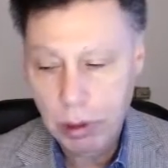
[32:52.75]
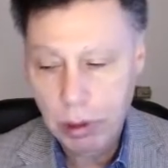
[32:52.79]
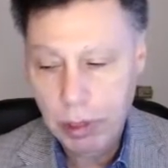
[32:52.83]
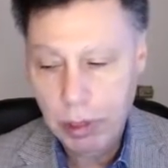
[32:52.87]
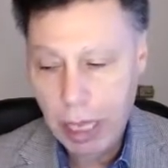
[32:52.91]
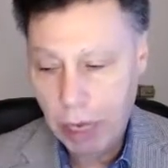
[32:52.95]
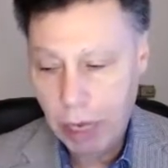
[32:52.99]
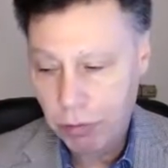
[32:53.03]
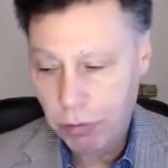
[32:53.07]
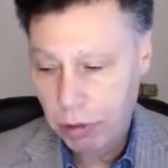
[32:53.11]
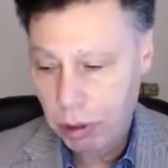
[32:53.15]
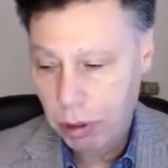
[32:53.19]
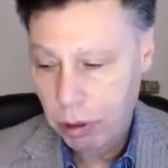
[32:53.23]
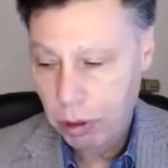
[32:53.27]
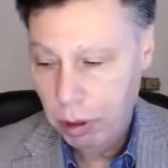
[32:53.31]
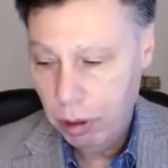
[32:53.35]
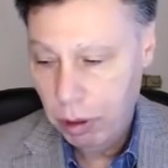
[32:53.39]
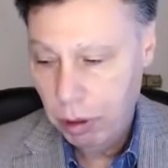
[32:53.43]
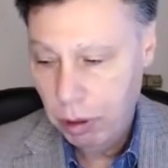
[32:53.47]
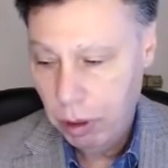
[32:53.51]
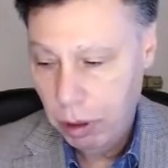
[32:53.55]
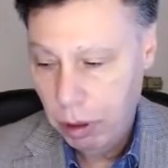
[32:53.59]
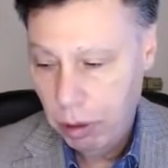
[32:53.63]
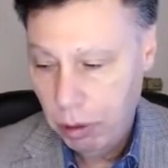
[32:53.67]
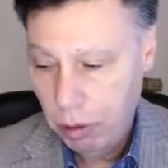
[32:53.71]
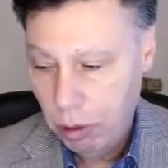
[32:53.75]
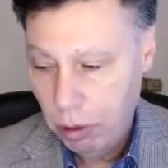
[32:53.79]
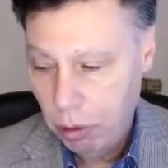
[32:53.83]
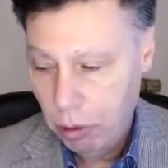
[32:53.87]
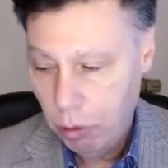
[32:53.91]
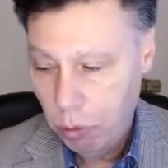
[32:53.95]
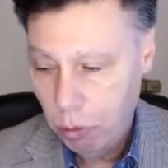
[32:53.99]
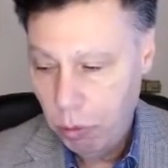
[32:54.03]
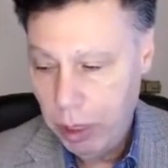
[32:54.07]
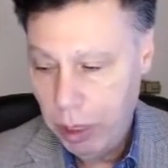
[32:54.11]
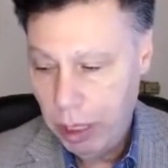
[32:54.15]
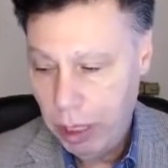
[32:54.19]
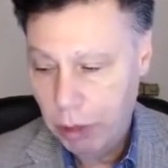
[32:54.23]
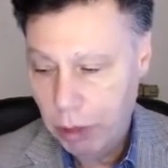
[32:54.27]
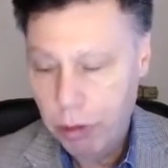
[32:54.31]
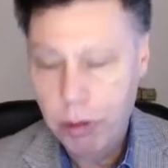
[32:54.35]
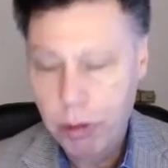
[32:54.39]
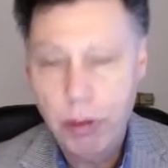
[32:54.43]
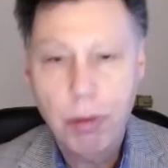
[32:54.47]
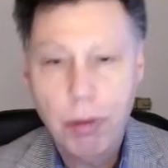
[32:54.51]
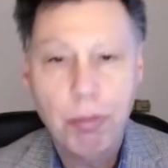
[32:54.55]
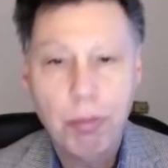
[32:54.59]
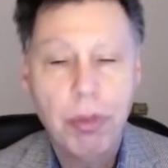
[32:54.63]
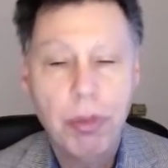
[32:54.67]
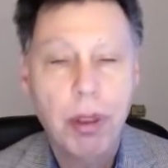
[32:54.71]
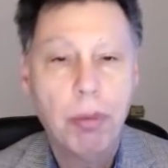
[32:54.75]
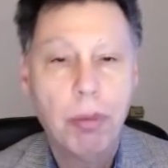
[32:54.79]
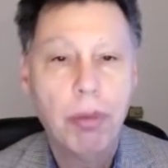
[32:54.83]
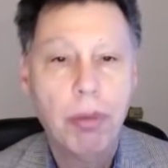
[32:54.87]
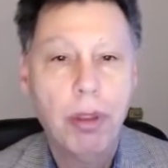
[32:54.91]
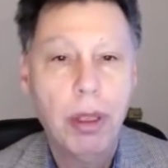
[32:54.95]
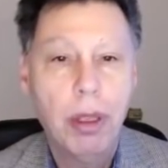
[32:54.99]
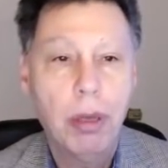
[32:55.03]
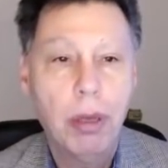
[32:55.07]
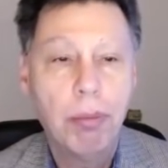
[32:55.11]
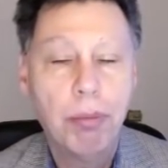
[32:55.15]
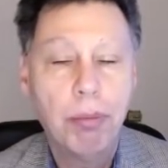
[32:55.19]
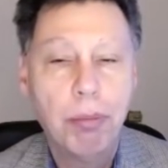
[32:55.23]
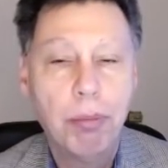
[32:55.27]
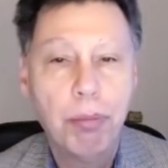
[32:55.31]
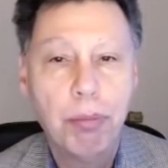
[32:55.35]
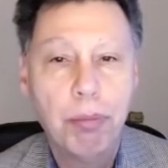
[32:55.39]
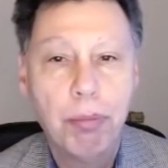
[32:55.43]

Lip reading: left with the